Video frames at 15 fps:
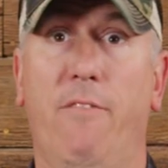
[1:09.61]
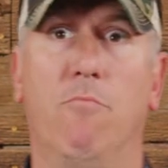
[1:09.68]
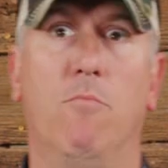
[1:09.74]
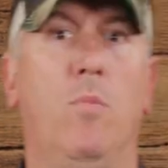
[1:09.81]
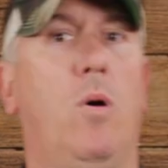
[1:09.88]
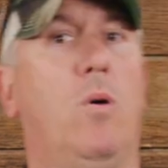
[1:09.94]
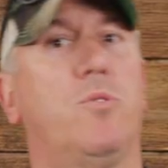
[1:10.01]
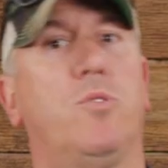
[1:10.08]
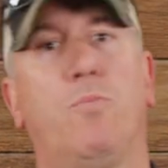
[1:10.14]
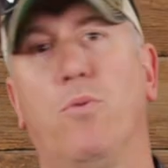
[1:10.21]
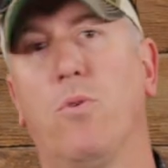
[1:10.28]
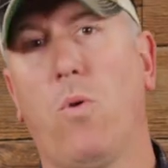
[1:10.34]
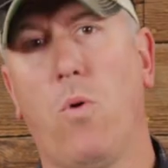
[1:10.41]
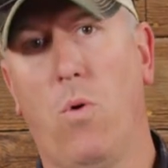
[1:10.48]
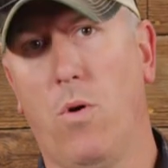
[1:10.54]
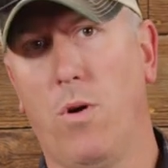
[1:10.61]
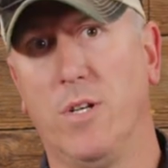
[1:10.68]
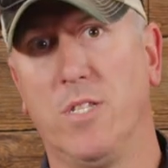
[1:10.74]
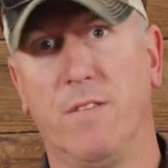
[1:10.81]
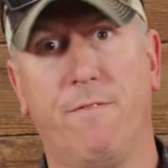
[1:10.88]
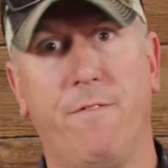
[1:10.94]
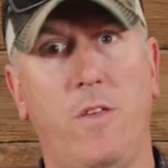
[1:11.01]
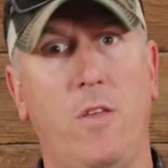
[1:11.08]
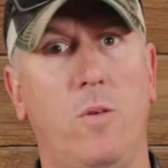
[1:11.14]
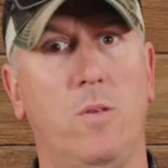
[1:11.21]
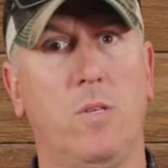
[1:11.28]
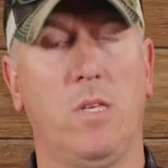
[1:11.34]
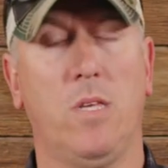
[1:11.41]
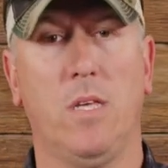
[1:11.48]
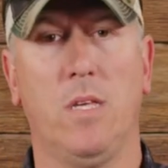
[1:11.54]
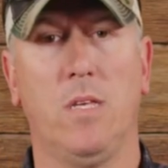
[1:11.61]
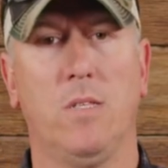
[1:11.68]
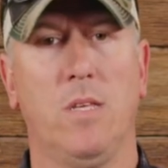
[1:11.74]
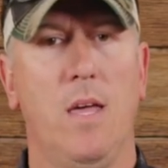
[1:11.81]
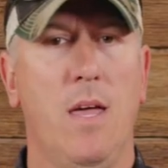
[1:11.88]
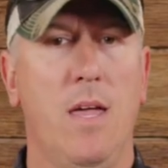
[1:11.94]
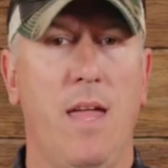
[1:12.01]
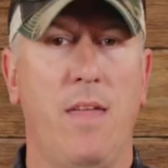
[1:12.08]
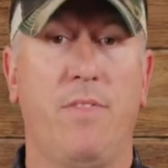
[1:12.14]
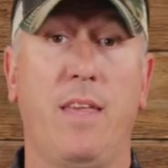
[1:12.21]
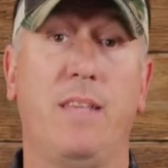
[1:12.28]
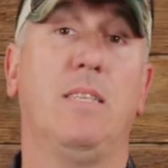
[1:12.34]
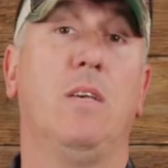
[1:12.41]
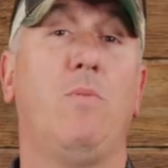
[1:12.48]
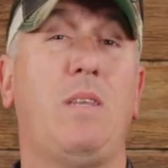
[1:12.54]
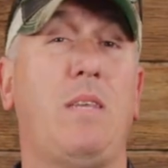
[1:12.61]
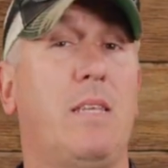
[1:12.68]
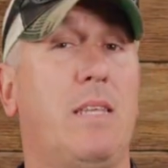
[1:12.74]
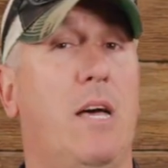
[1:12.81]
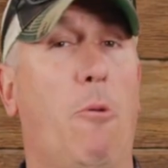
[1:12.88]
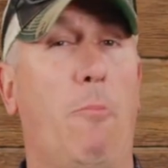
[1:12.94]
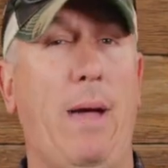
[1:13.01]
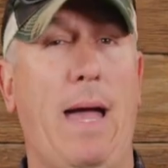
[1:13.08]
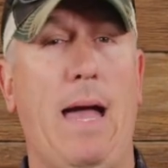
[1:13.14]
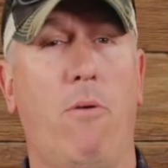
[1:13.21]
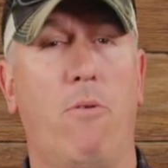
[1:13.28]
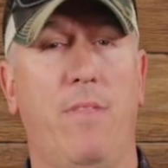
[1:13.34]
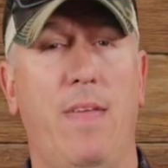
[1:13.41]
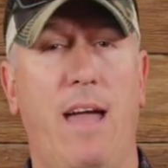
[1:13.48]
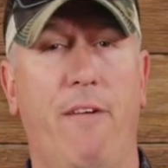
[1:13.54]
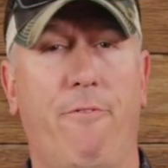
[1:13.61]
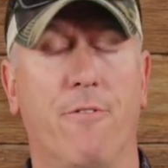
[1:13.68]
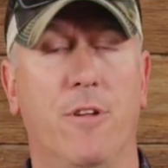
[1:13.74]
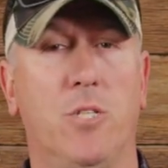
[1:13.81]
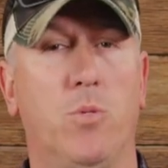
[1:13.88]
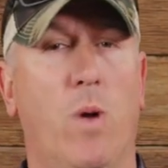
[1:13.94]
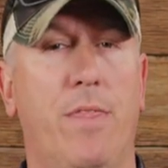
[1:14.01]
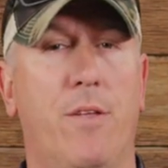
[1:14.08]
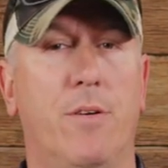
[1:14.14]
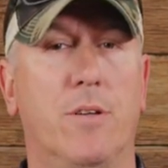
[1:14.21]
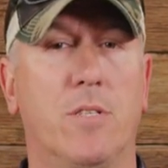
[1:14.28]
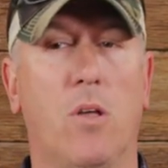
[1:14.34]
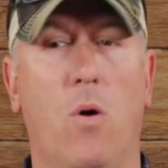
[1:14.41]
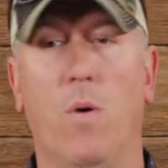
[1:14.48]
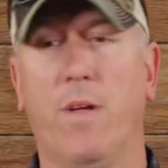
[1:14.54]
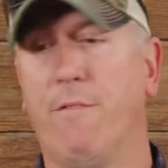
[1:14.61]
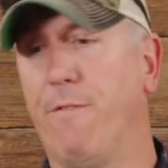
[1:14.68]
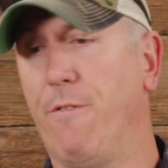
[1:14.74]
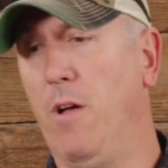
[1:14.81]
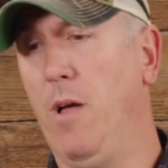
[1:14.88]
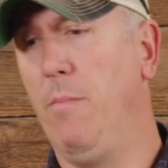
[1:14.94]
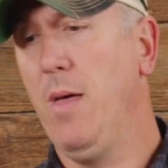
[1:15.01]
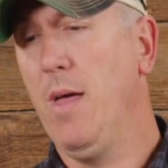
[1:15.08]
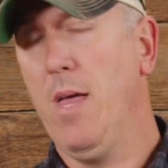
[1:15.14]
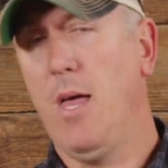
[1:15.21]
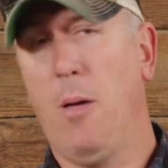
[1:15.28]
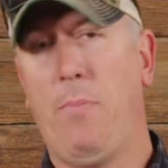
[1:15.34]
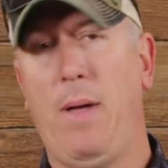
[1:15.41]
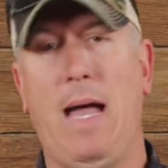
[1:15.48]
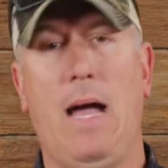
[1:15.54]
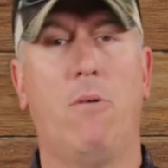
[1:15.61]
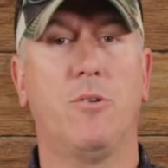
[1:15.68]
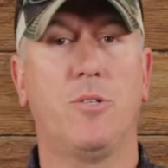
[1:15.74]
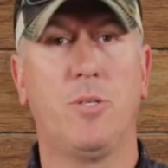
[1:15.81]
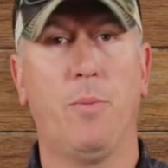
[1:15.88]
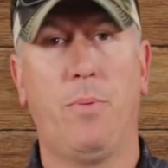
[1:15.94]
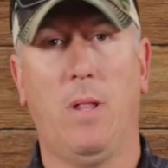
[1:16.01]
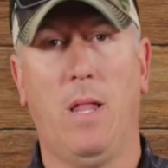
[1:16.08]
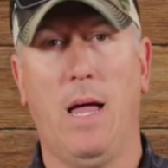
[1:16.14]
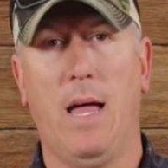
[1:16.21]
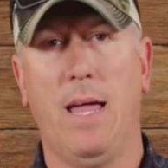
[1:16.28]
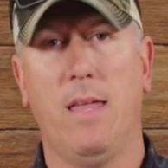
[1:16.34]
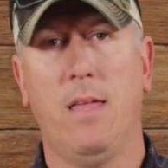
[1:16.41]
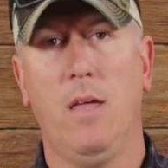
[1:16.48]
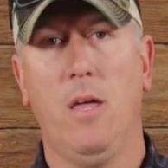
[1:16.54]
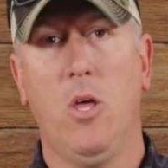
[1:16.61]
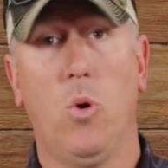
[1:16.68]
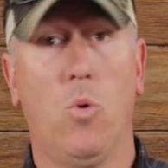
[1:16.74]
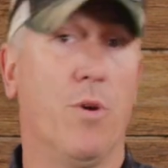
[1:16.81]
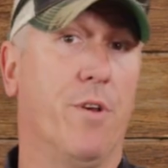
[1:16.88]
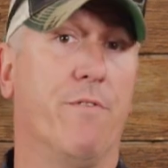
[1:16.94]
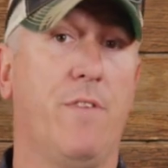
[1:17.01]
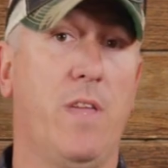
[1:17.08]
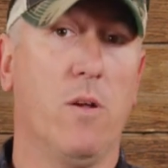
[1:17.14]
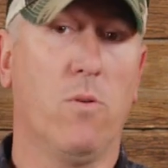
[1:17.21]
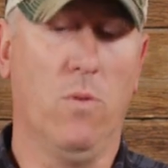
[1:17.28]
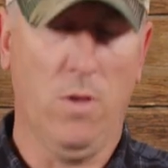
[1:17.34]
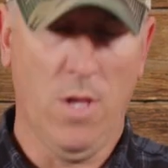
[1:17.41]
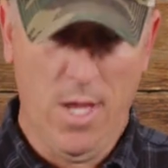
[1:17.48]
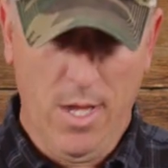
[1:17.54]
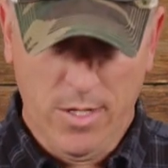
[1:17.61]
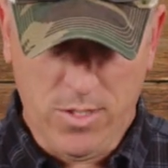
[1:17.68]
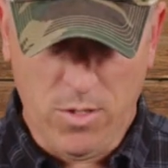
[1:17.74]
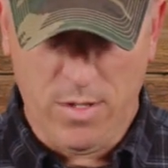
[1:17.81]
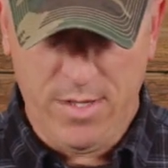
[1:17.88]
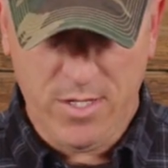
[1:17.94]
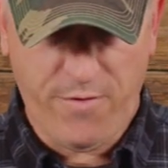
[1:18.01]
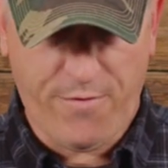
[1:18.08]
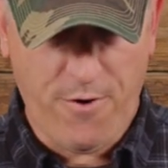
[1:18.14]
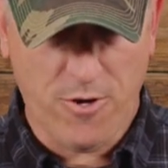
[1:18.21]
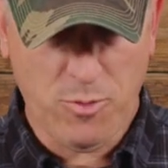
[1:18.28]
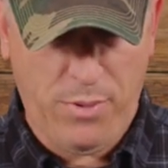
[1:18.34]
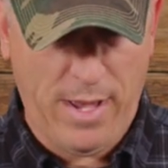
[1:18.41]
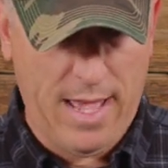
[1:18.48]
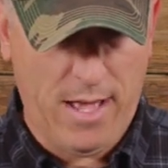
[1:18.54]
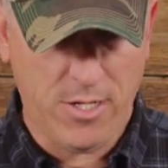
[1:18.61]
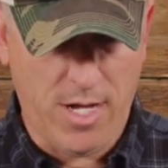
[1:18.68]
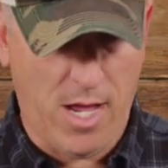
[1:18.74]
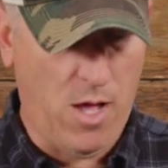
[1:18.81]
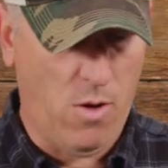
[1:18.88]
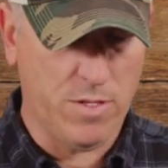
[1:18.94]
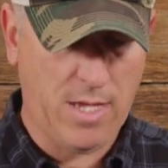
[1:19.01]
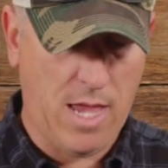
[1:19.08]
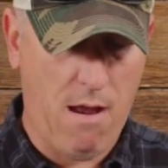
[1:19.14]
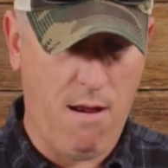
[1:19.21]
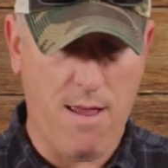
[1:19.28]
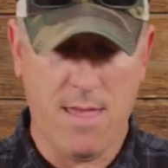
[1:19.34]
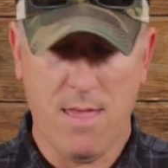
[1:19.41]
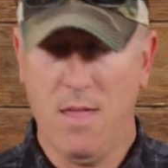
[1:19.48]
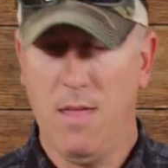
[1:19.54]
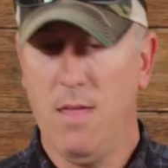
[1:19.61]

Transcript: multiple cords and fuses and things that we need to help power that fridge, whether it's going from a power supply or your vehicle. So in this first pouch, I always carry